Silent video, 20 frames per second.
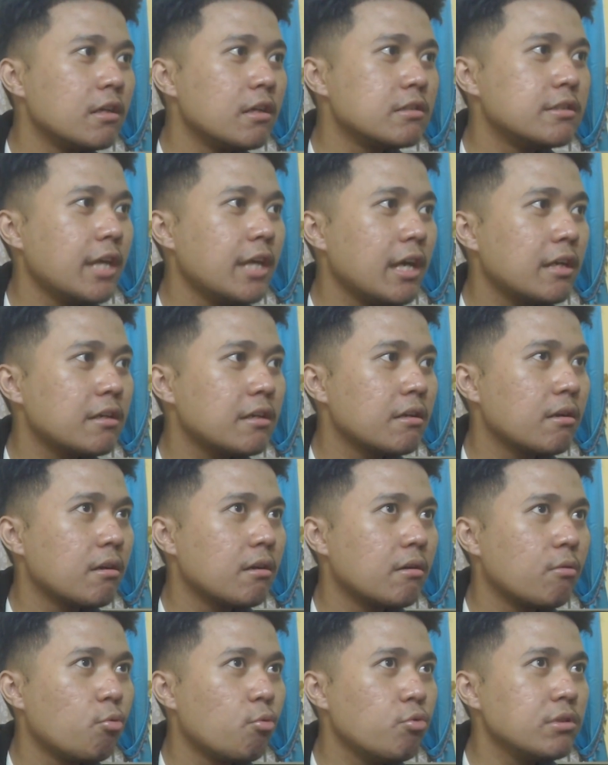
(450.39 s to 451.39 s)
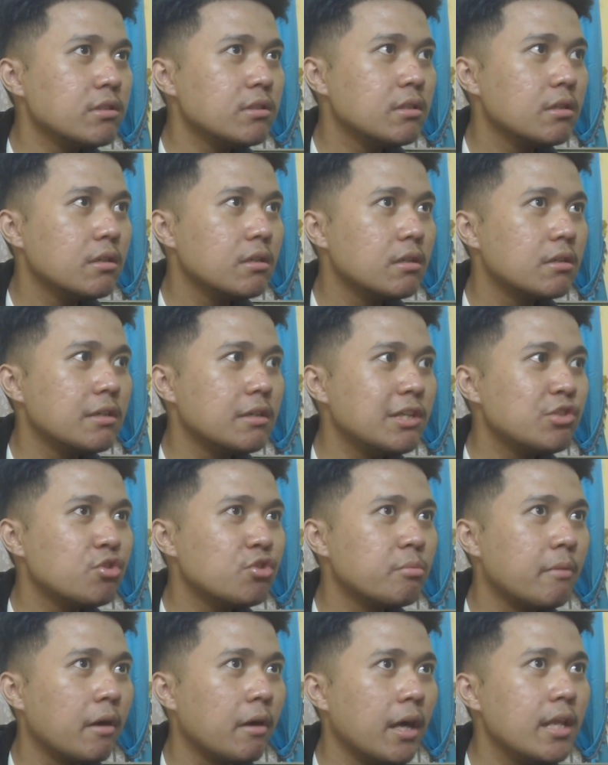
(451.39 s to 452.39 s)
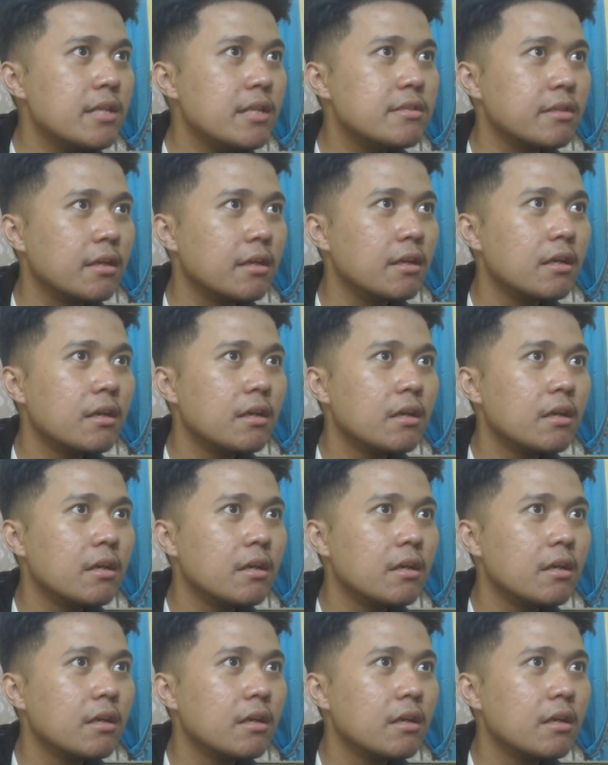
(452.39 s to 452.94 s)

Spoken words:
Then who's the Nezuma Elise?